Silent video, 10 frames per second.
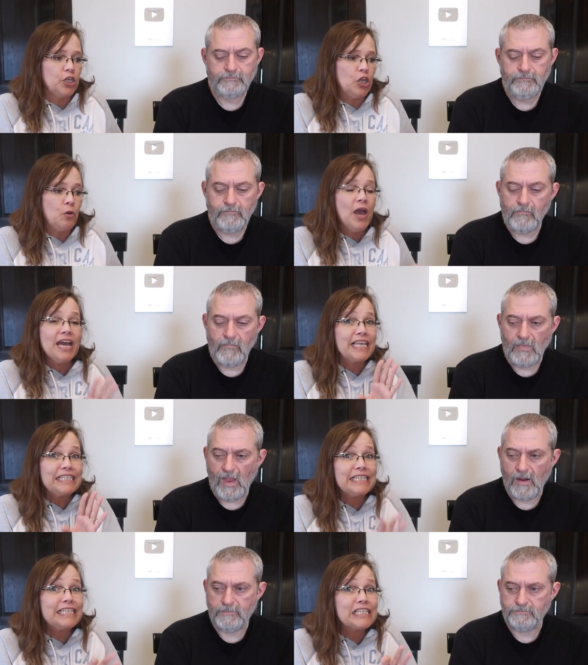Speaker 1: to you,
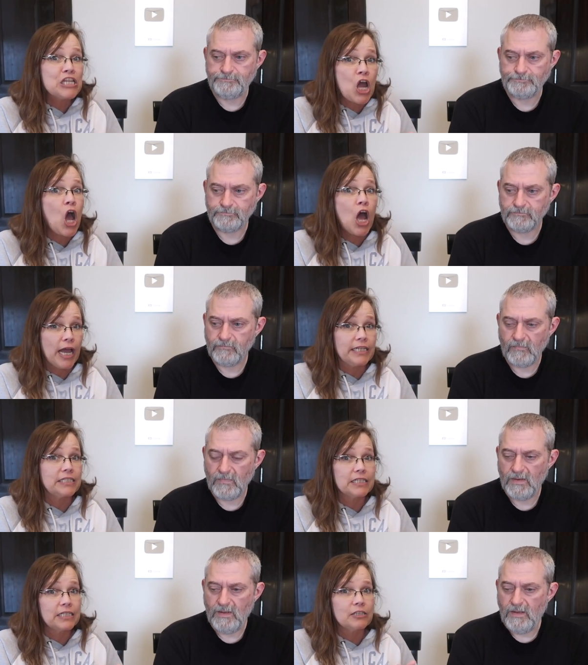because it's not.
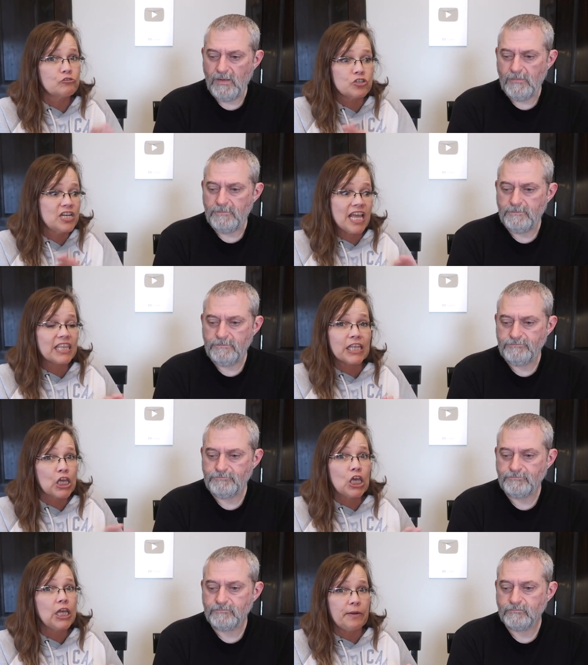There's
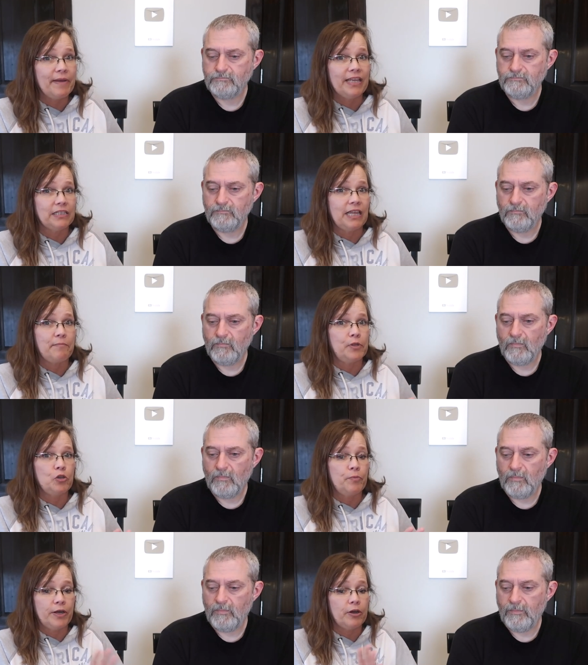nothing good about that
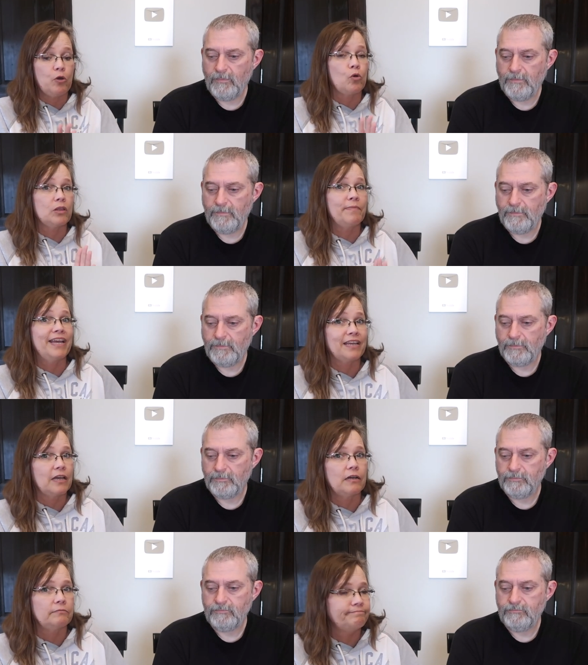blueberry or the
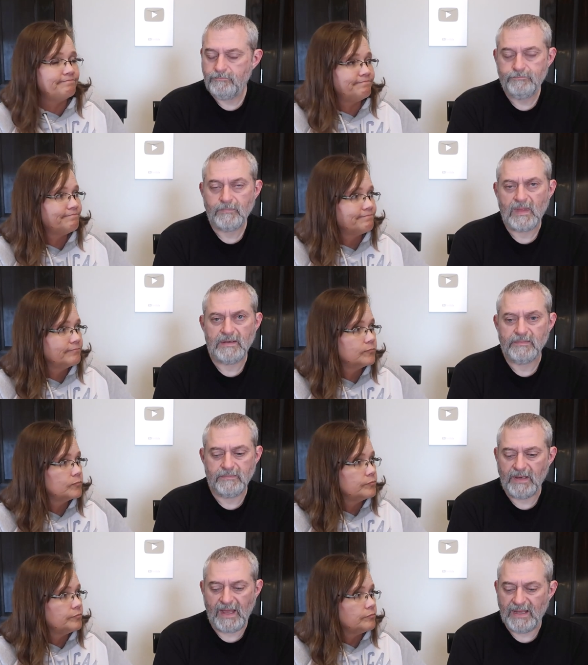mango.
Speaker 2: Mm,
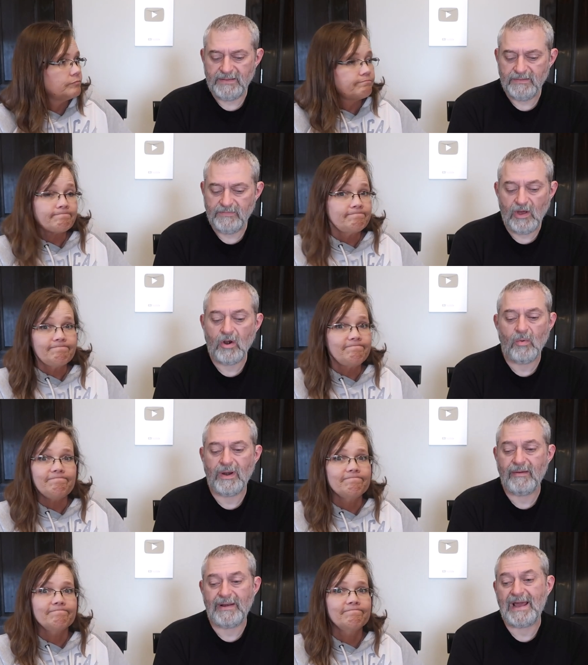yeah, I, the only one
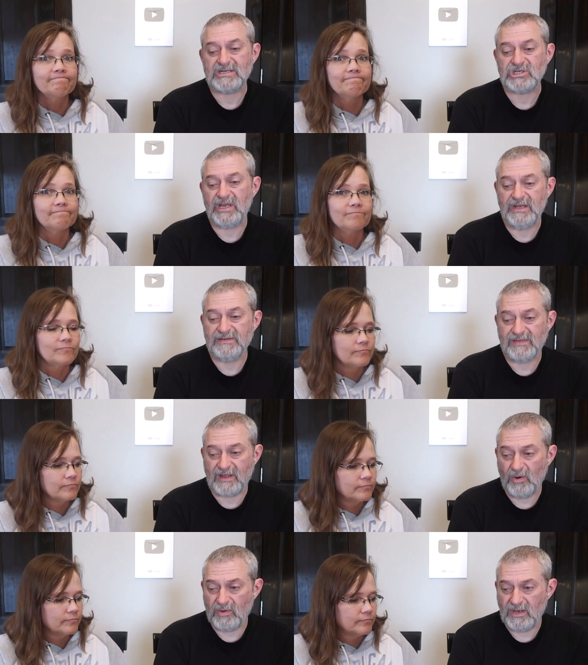I would actually eat is the
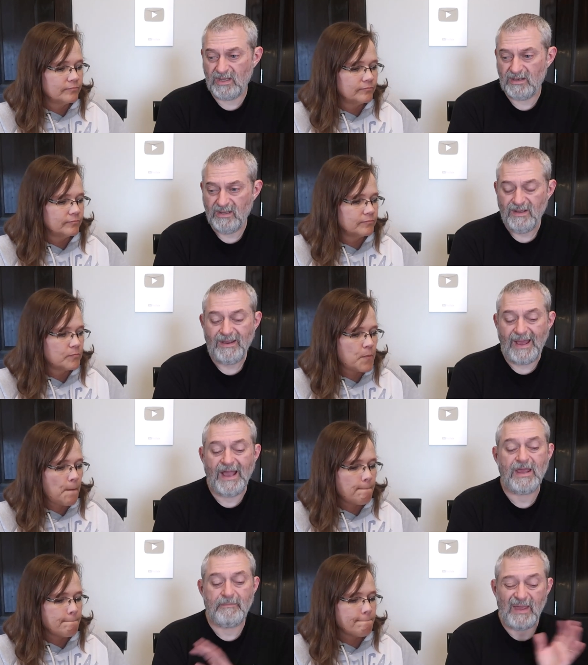coconut.
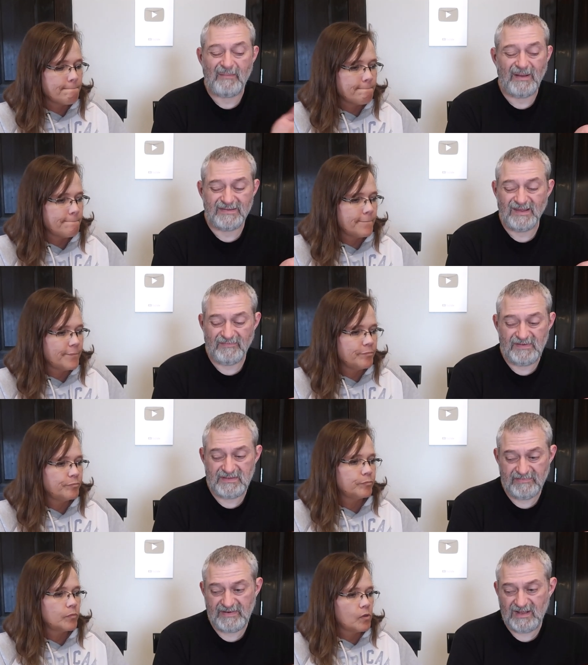I could make myself eat
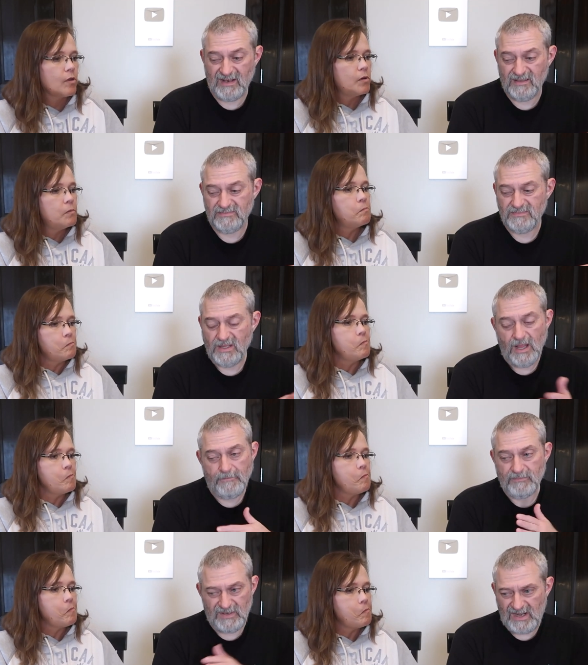the vanilla,
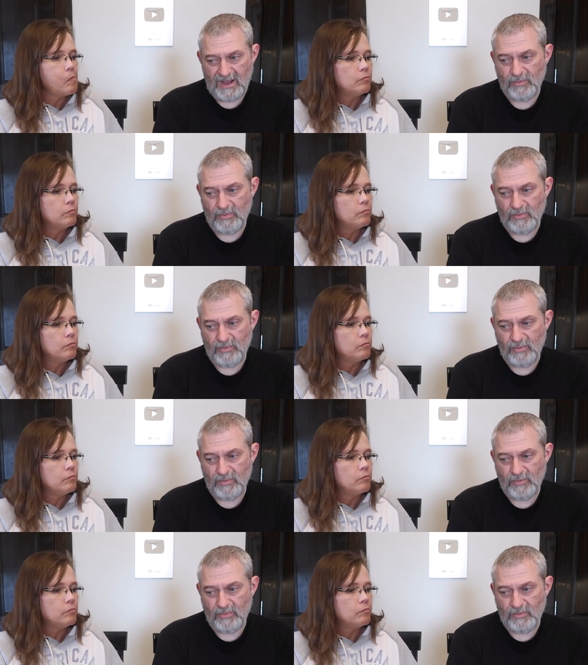but I